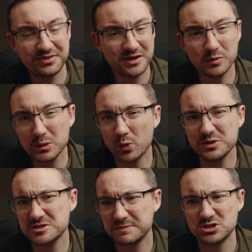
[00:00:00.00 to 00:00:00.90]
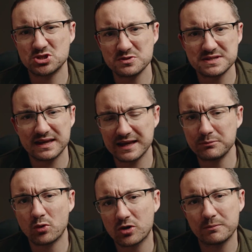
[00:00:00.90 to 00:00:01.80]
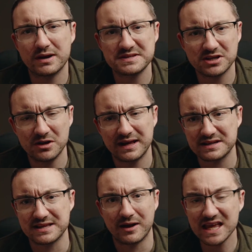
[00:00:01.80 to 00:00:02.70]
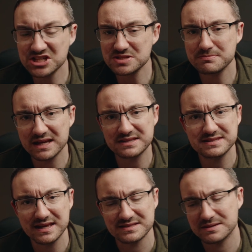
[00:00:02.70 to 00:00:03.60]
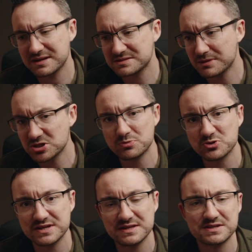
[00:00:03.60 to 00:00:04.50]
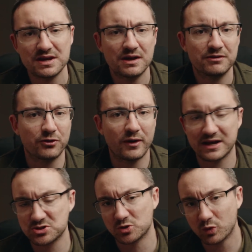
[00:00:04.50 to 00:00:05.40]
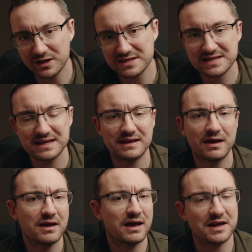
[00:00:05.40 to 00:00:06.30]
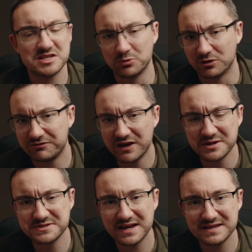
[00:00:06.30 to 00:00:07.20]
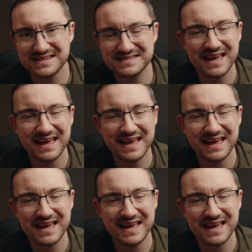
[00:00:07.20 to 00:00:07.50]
think we want to be shooting in more compressed codecs now. It just makes sense. It makes much more sense for extra quality, smaller file sizes.